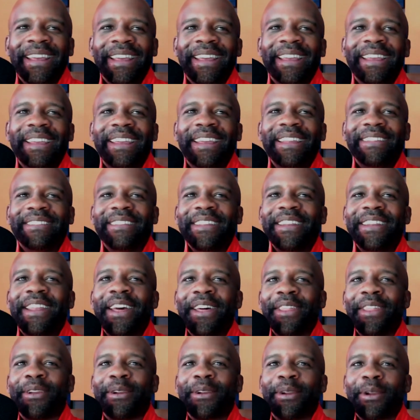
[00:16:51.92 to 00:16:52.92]
he gets
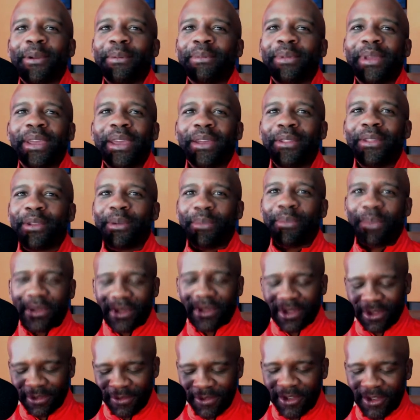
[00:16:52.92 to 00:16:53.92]
another group together to put
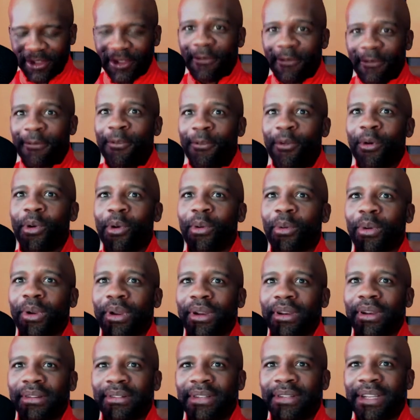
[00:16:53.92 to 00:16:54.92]
this vision
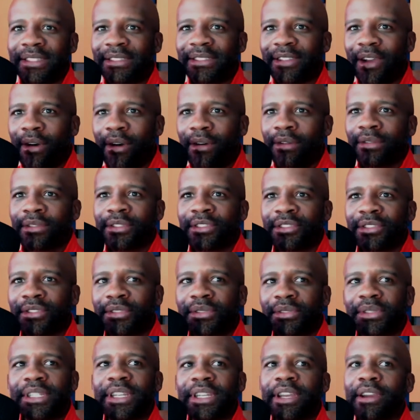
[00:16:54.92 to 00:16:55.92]
forward. His own
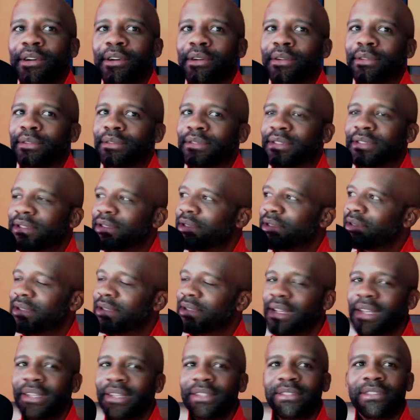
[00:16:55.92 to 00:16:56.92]
studios
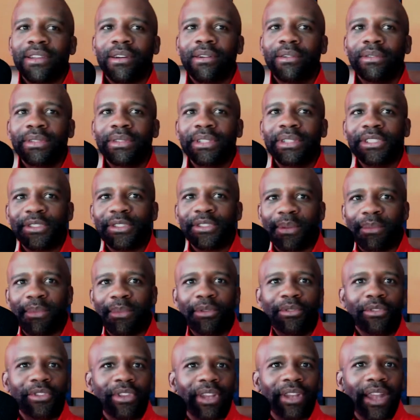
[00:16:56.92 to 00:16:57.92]
his own
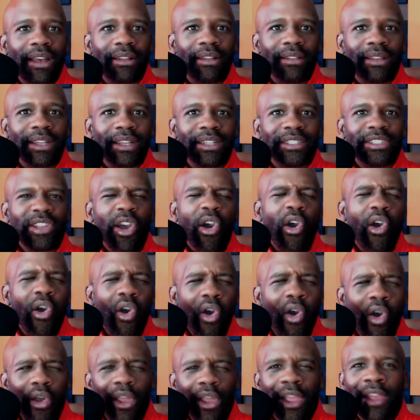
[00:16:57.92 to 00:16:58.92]
distribution outlets,
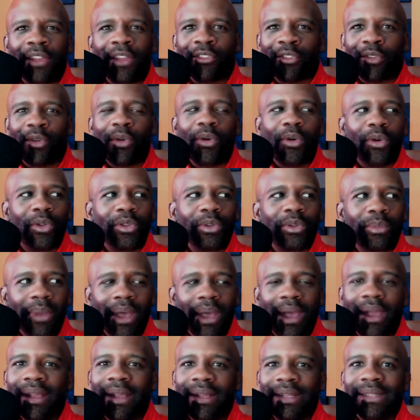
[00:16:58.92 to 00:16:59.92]
all controlled
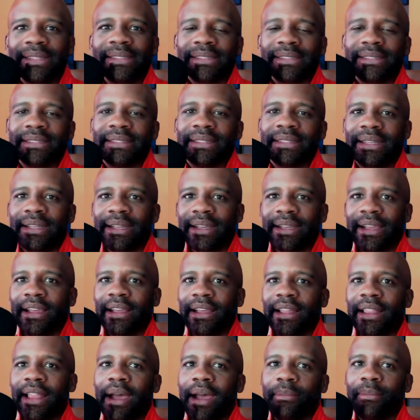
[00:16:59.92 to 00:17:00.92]
by his
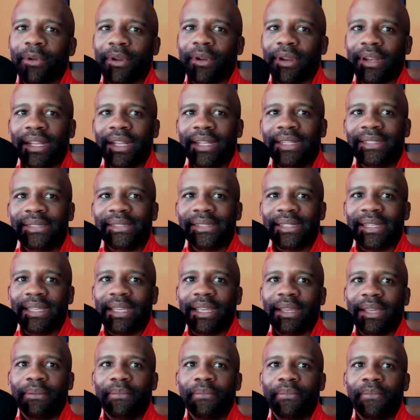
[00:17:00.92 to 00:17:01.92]
conglomerate, his
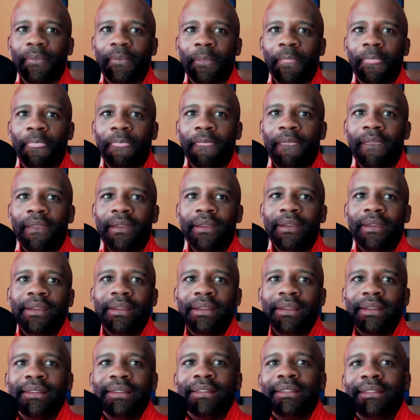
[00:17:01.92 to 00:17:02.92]
team.
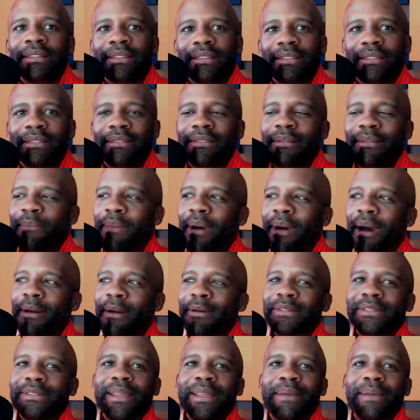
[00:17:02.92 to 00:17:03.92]
The
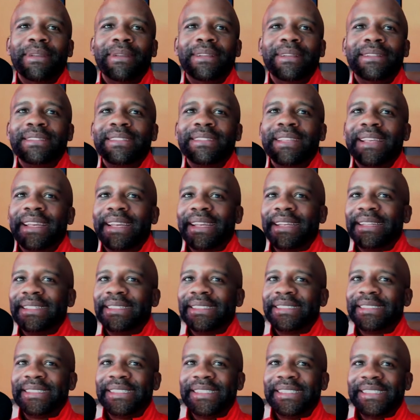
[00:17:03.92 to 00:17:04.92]
powers that
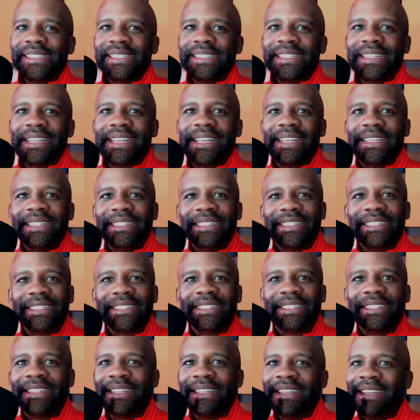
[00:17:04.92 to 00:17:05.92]
say, "Jeez,
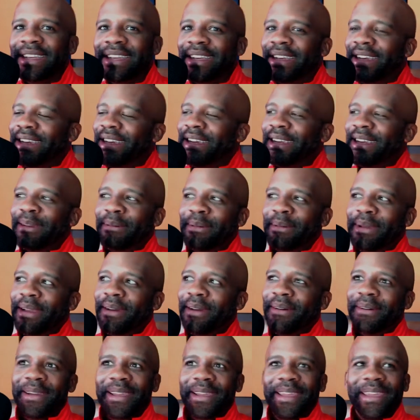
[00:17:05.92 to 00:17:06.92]
here we
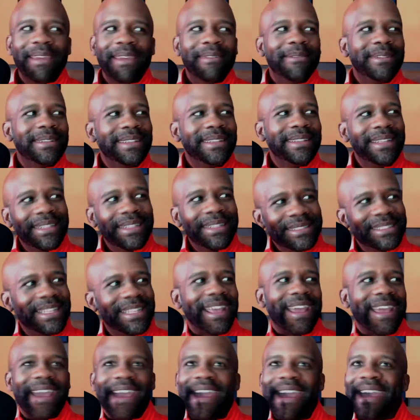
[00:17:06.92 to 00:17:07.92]
go again with this
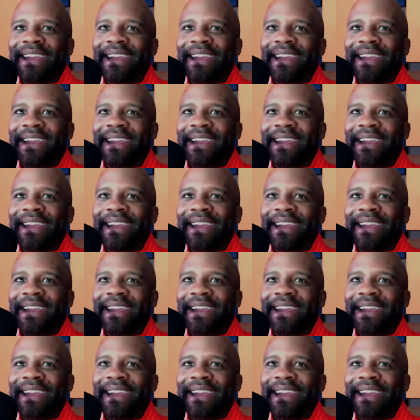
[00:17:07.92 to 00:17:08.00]
guy."